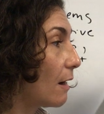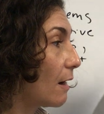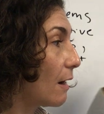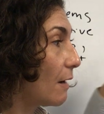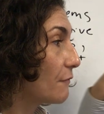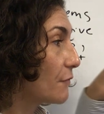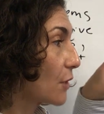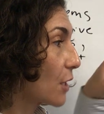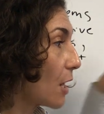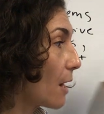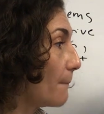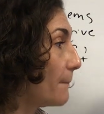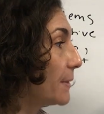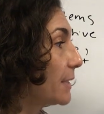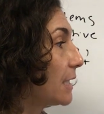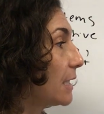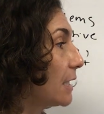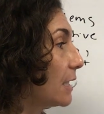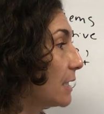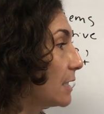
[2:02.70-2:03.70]
of the
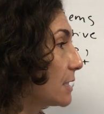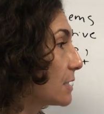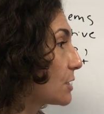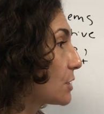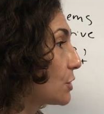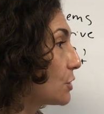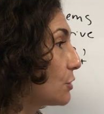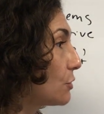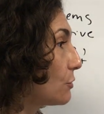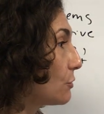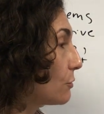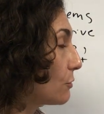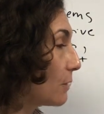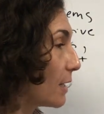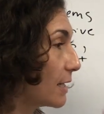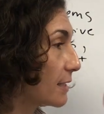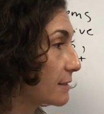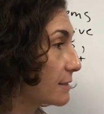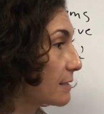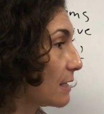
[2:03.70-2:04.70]
company is to
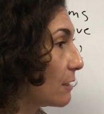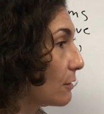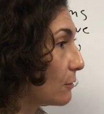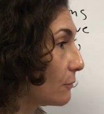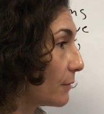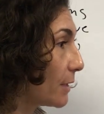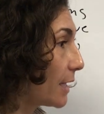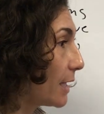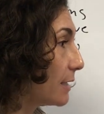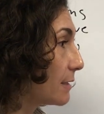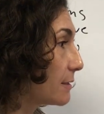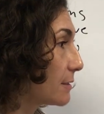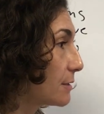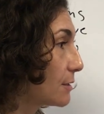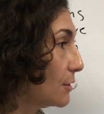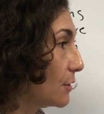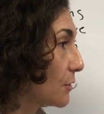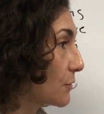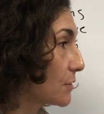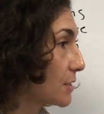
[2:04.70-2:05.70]
accelerate,
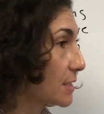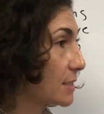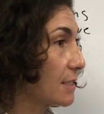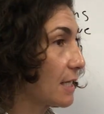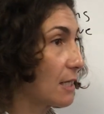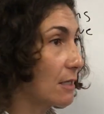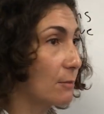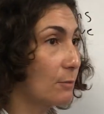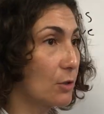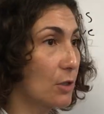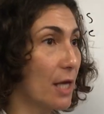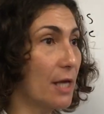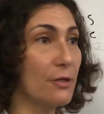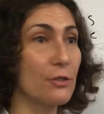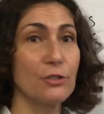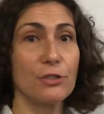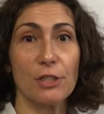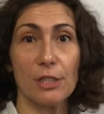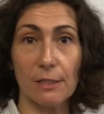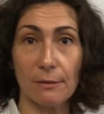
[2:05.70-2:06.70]
sustainable
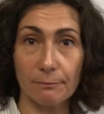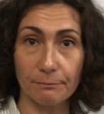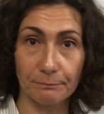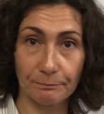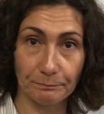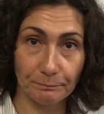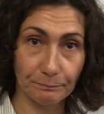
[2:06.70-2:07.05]
energy,